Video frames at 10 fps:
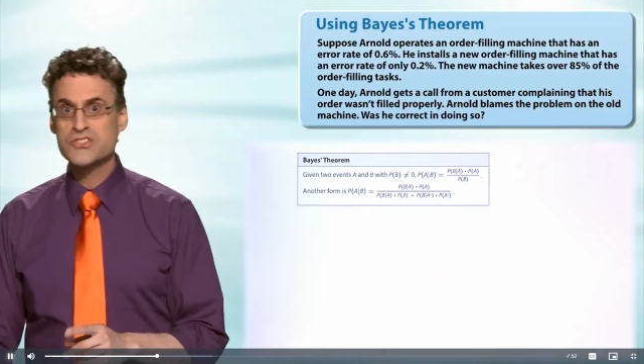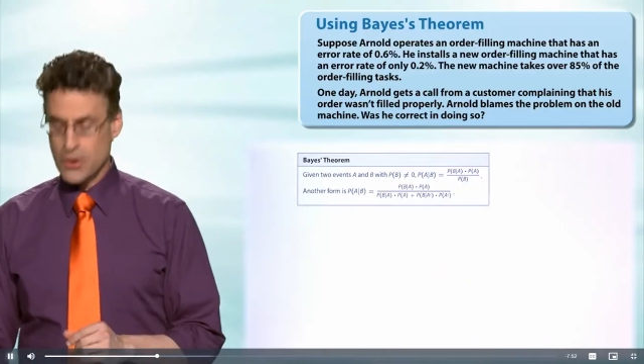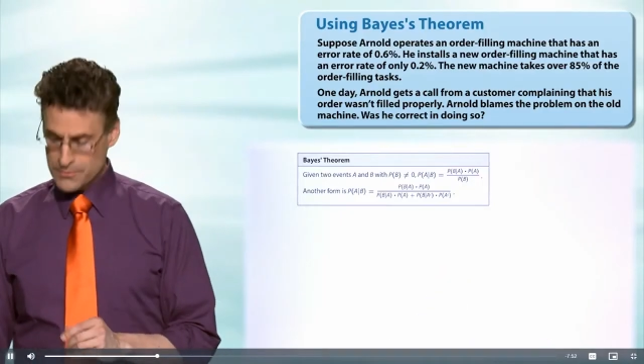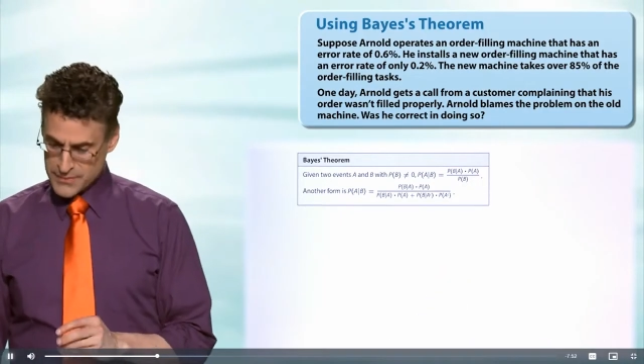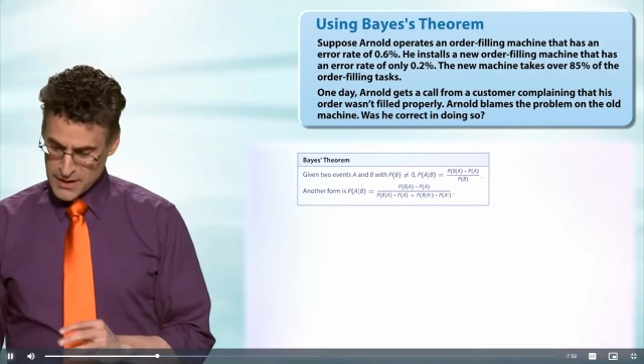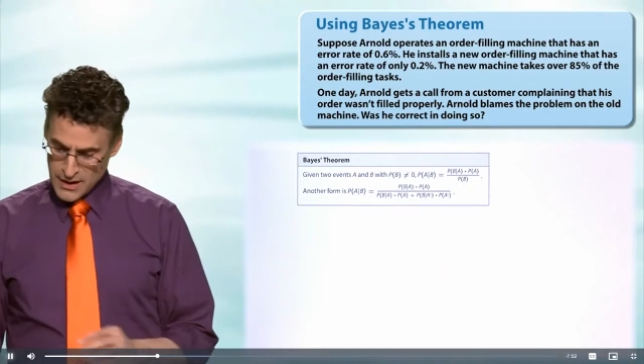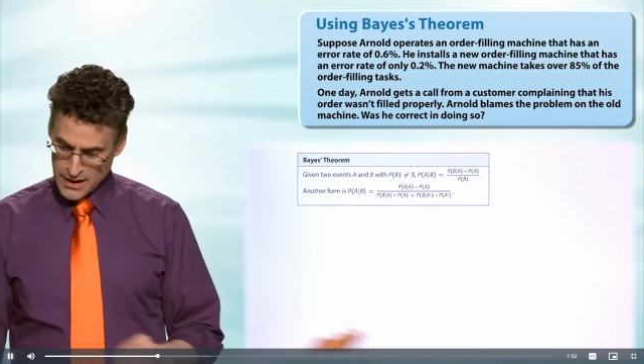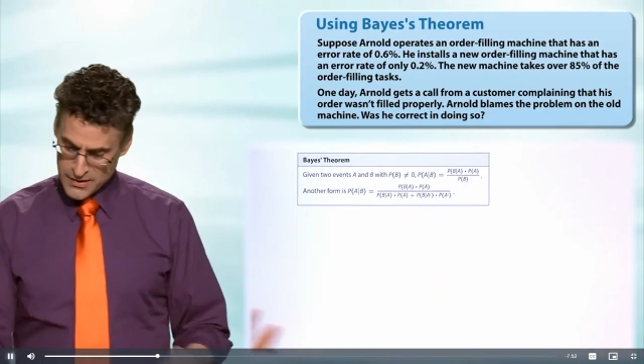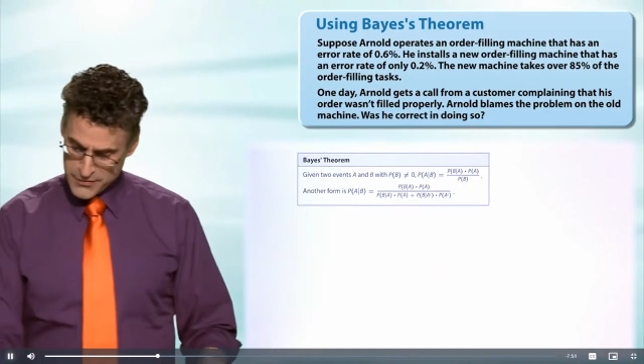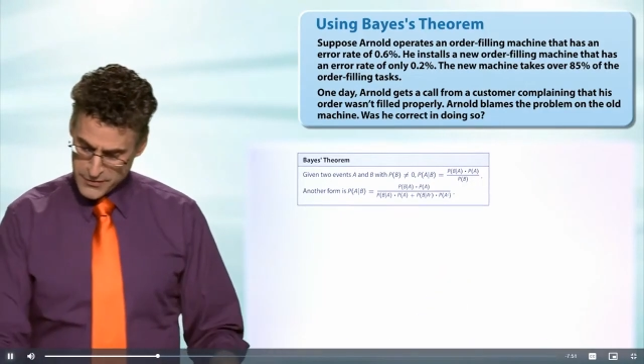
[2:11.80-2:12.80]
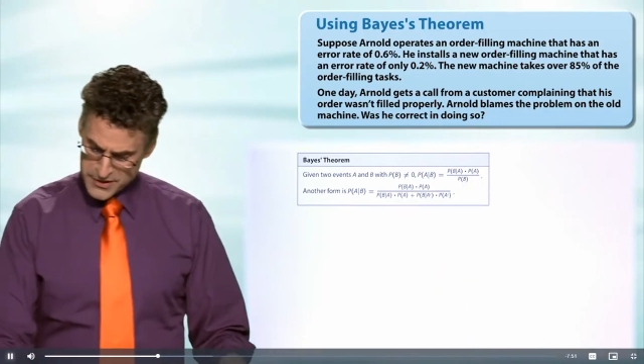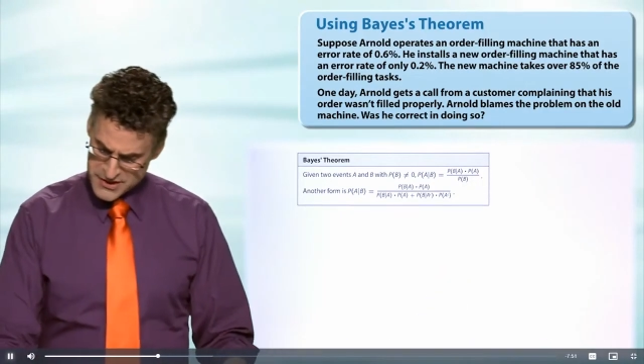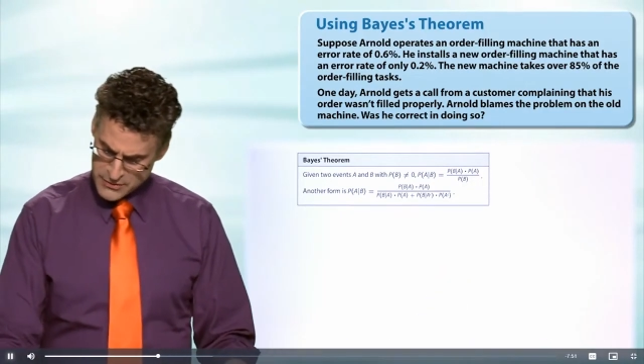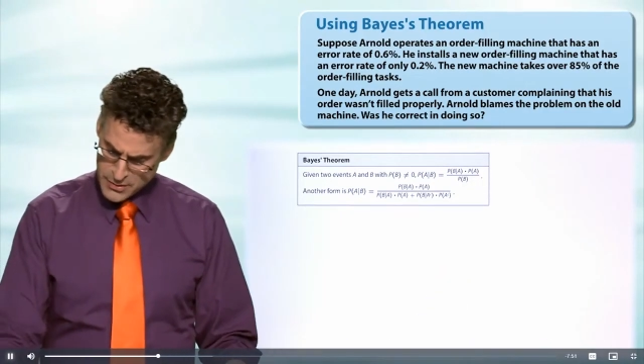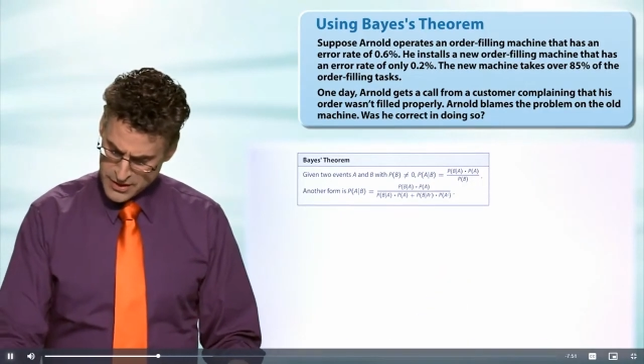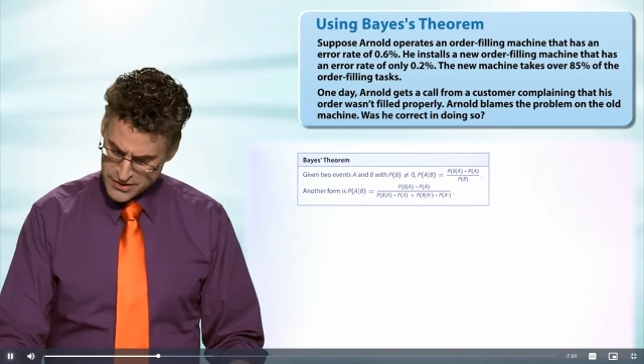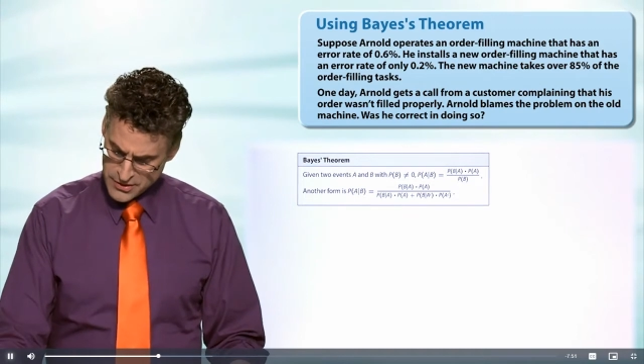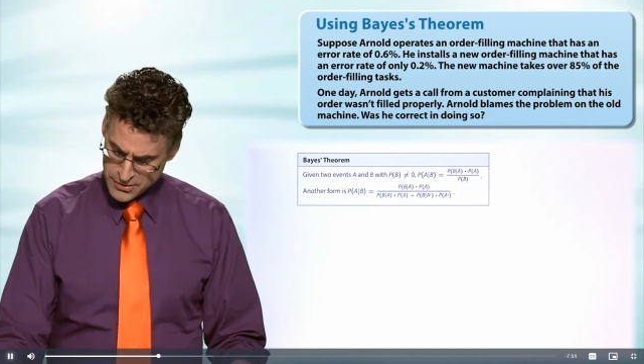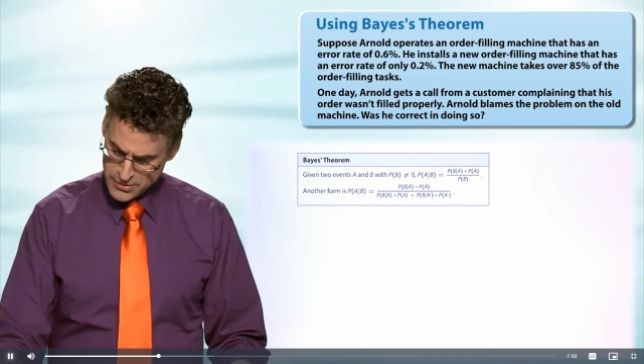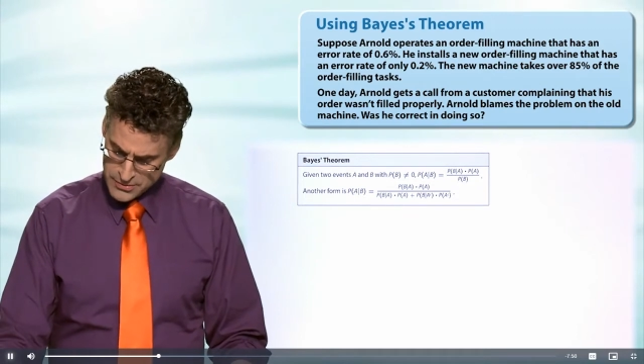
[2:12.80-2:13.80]
So, the first thing we want
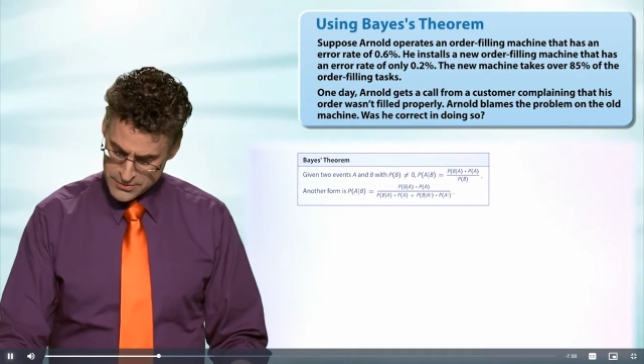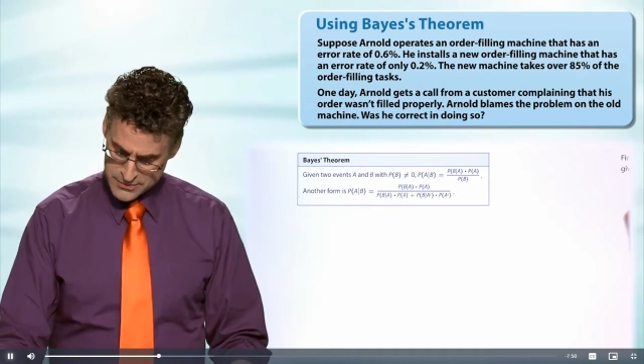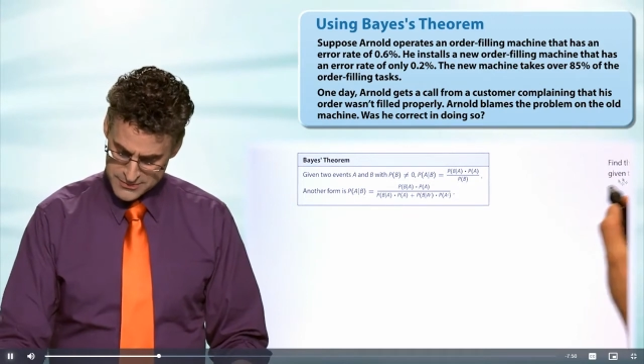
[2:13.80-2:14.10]
to do